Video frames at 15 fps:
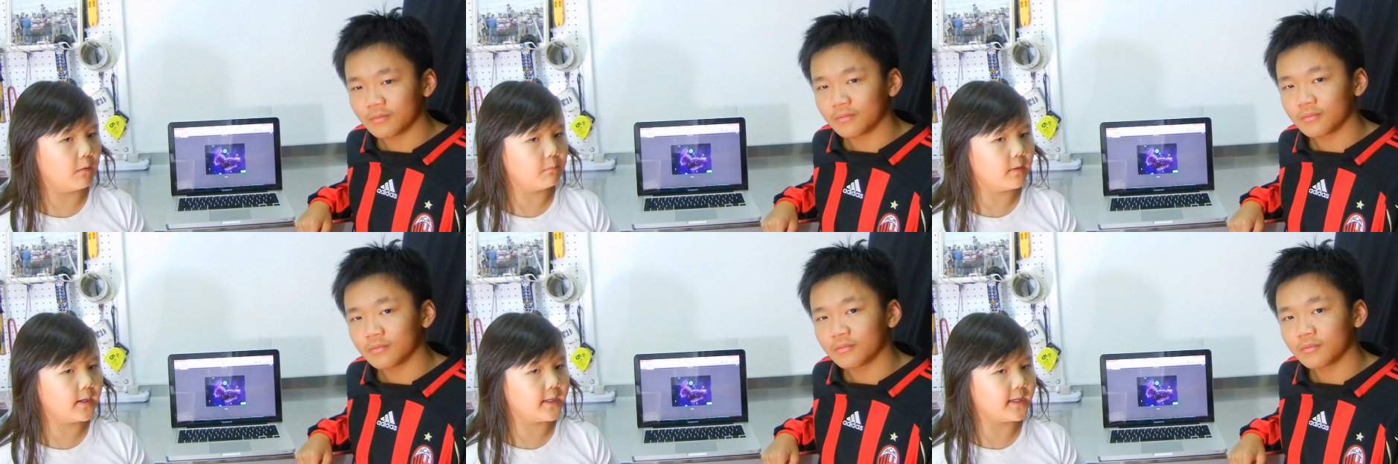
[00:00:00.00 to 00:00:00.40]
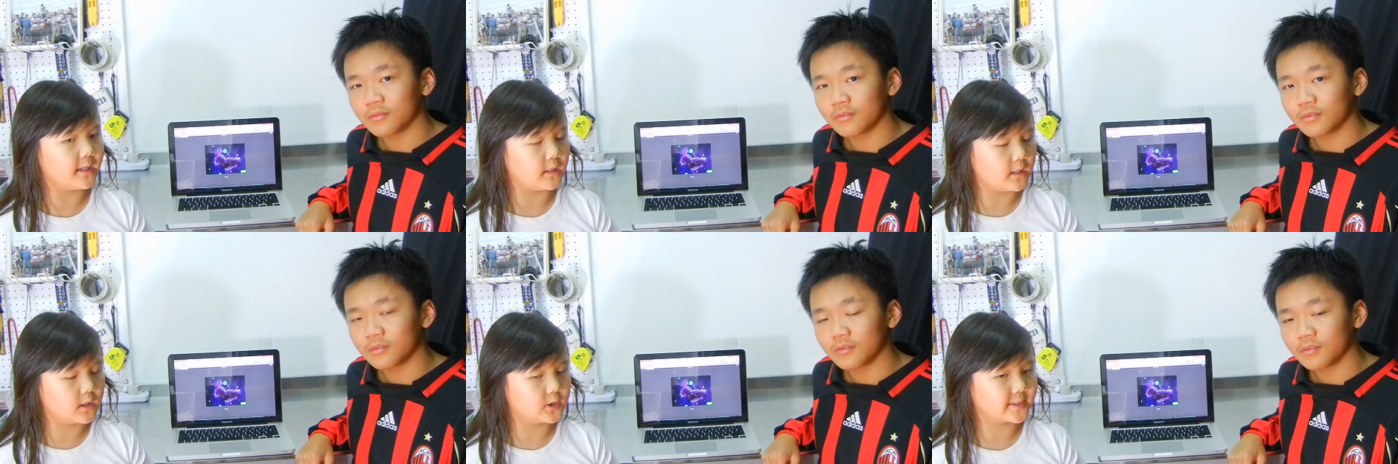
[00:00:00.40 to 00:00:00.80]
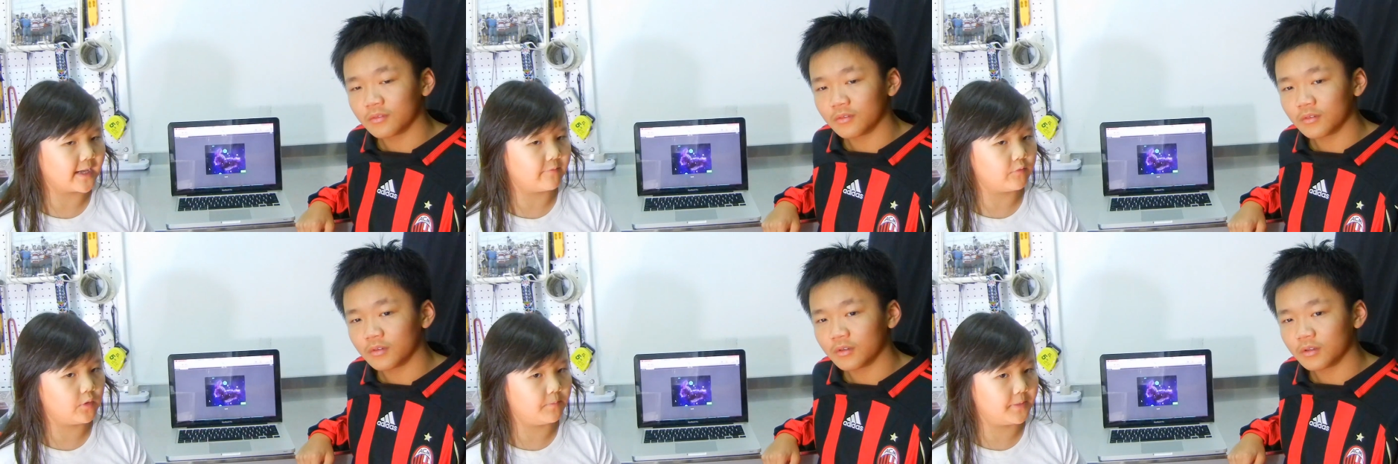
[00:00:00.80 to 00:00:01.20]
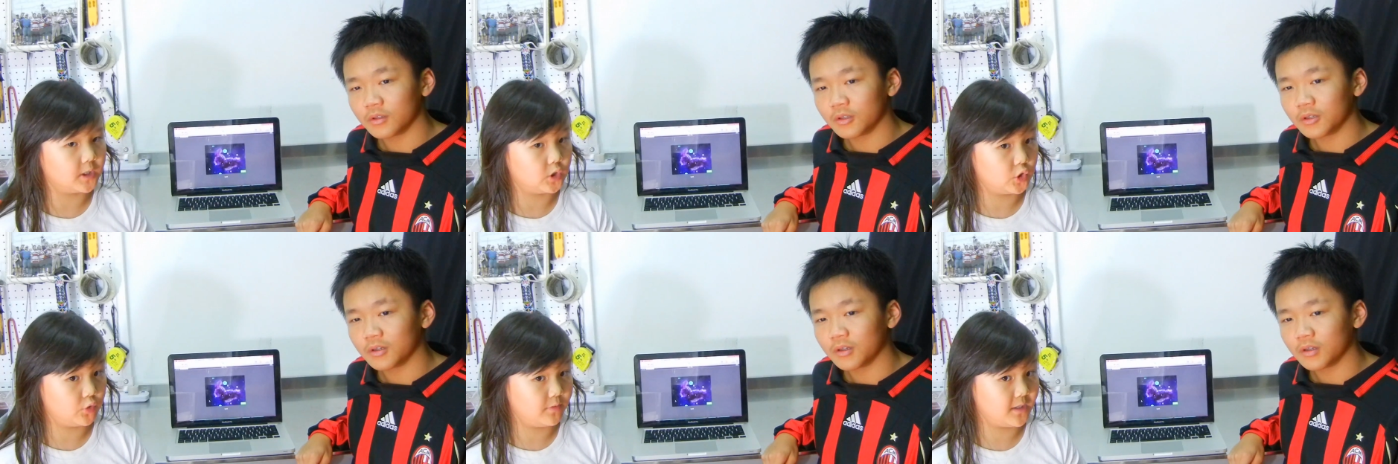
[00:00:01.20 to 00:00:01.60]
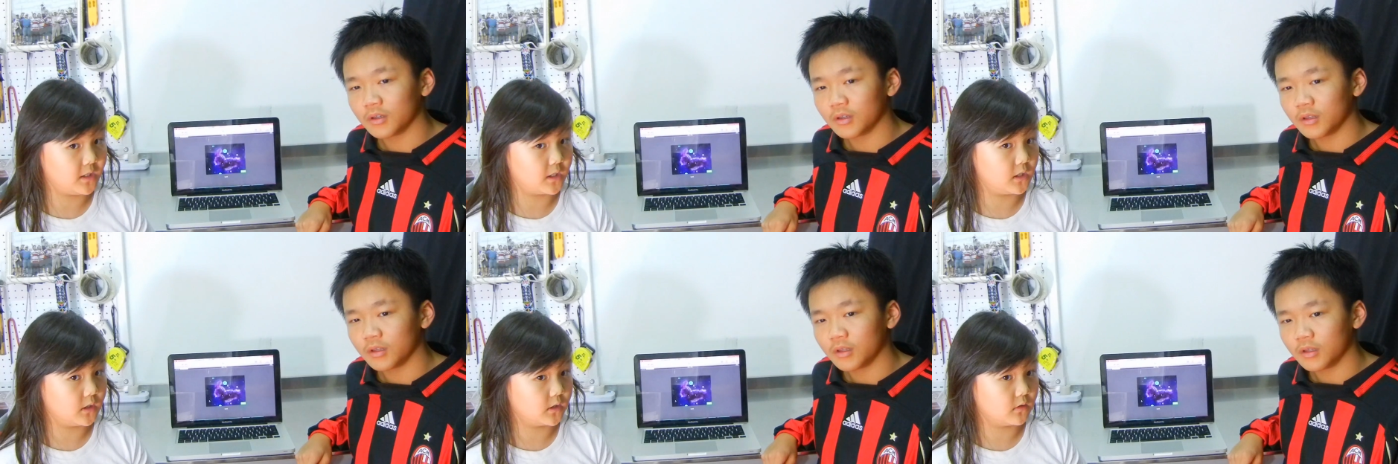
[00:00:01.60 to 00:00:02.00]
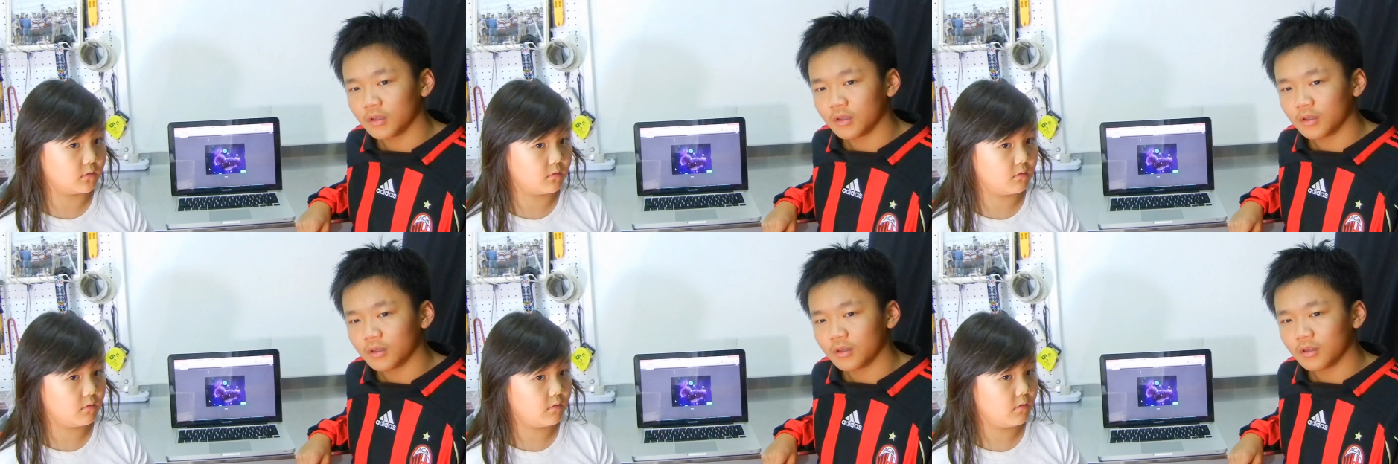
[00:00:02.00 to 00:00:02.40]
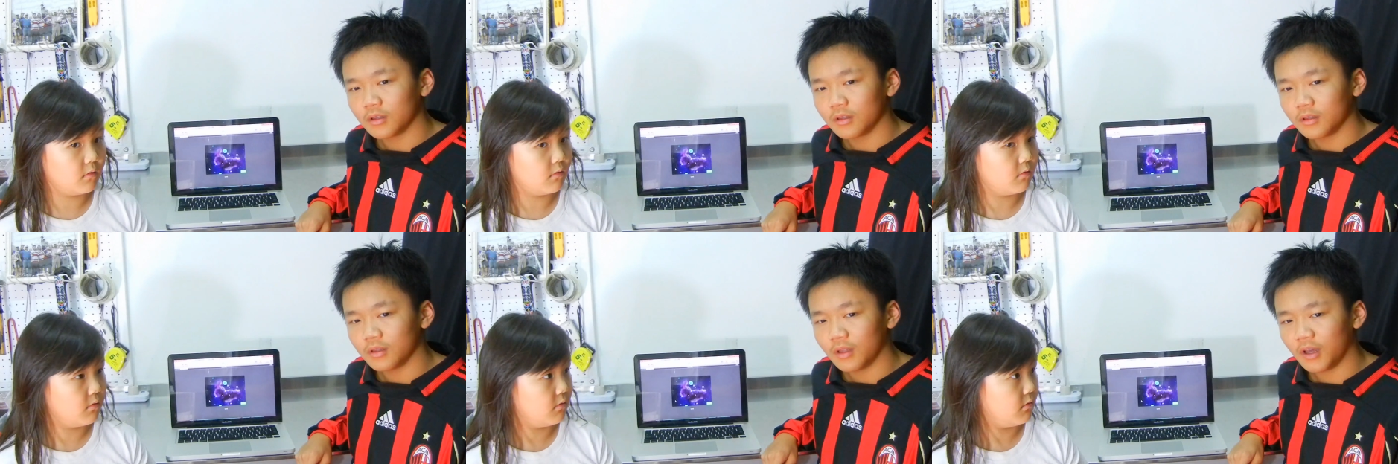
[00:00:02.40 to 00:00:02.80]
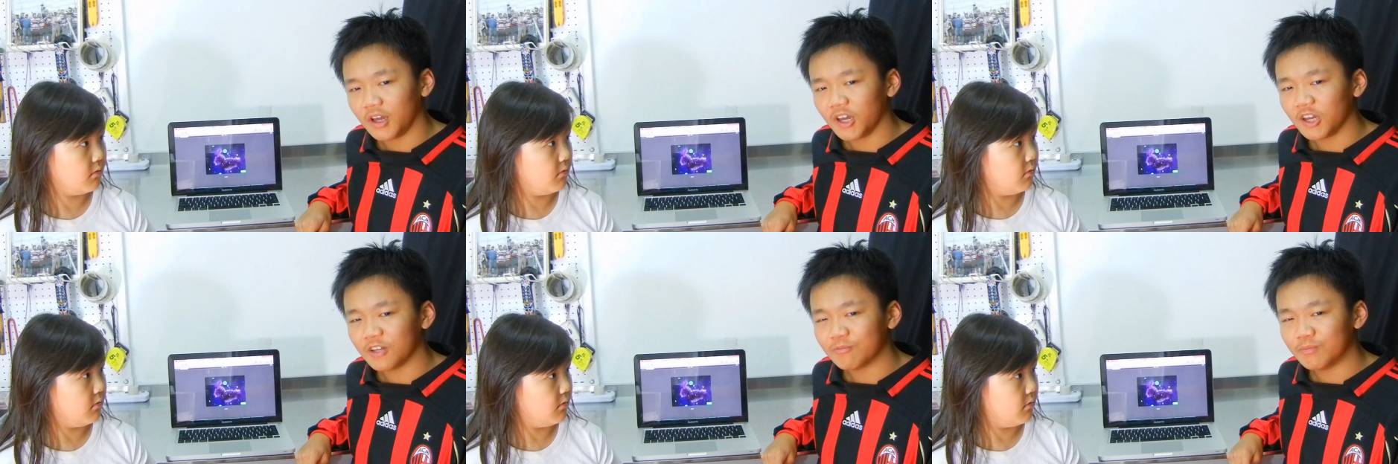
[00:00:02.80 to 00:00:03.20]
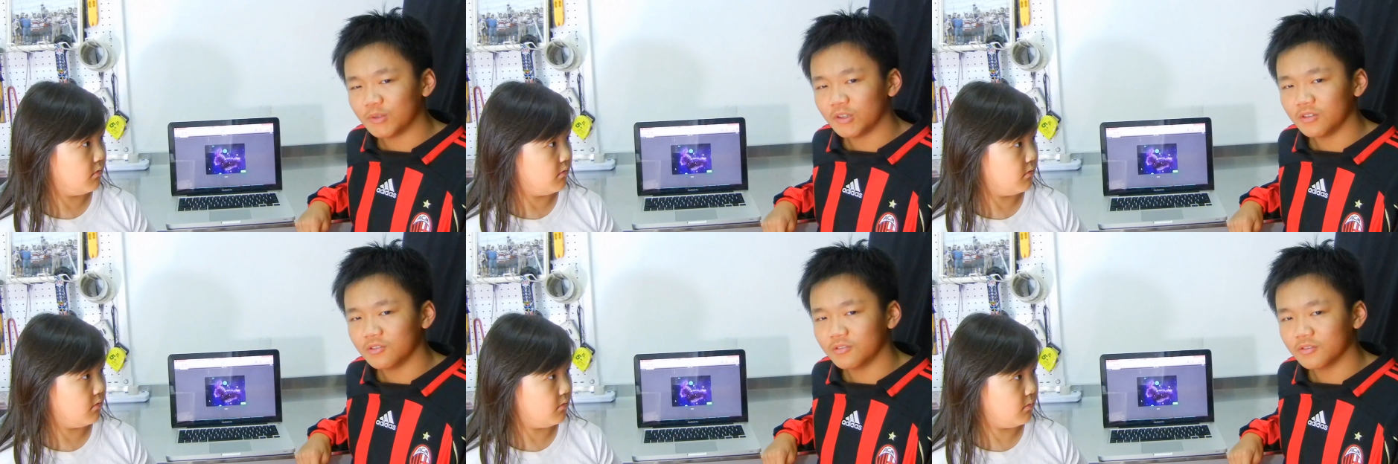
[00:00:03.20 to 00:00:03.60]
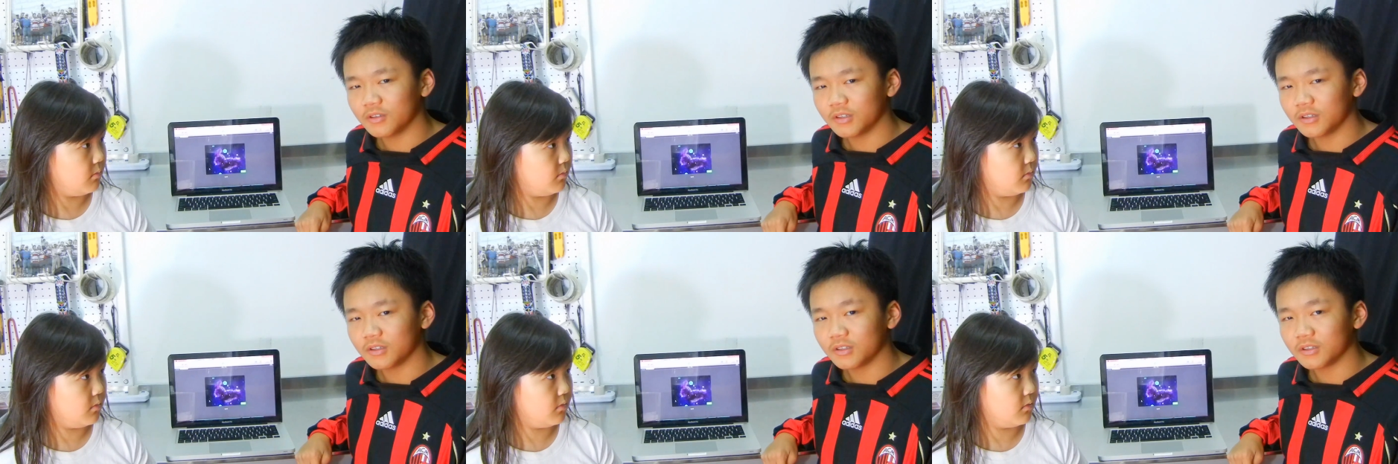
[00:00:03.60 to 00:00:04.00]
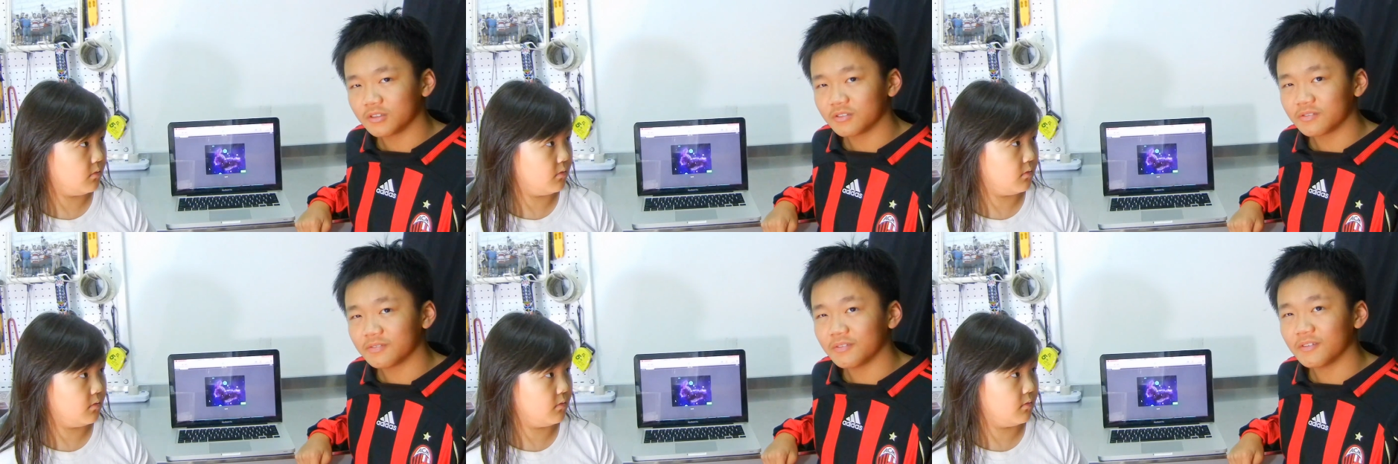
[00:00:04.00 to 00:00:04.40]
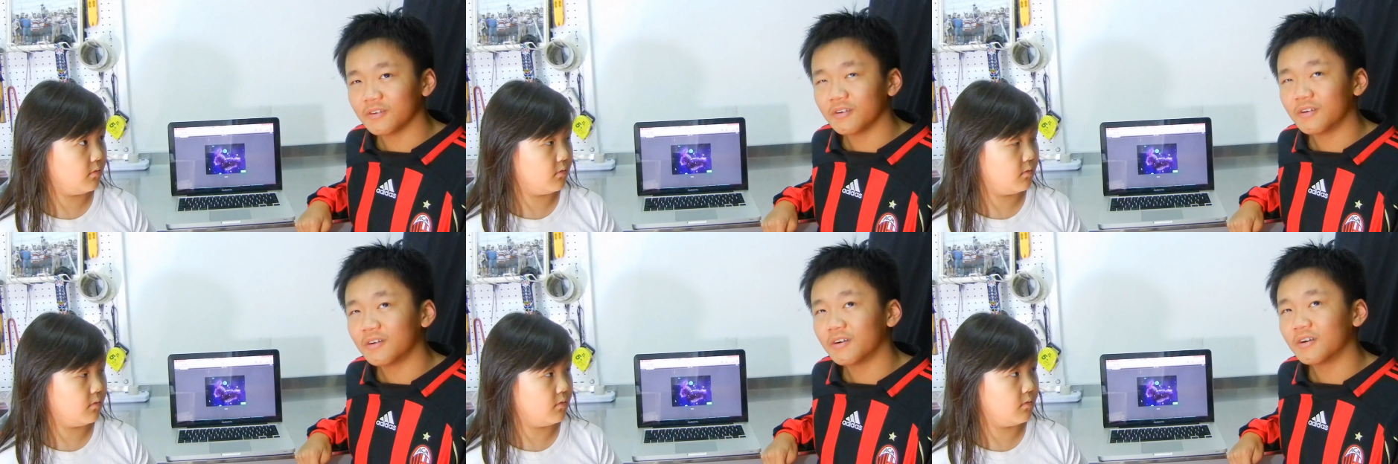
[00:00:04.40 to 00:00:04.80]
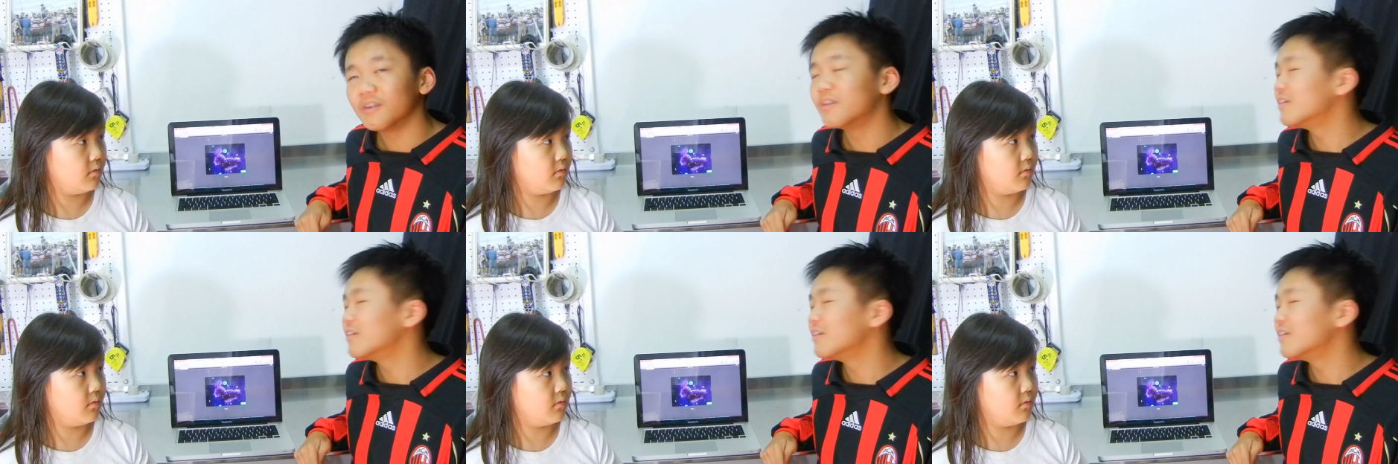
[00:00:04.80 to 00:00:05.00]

Speaker 1: many years have you been doing this?
Speaker 2: I have been doing this for.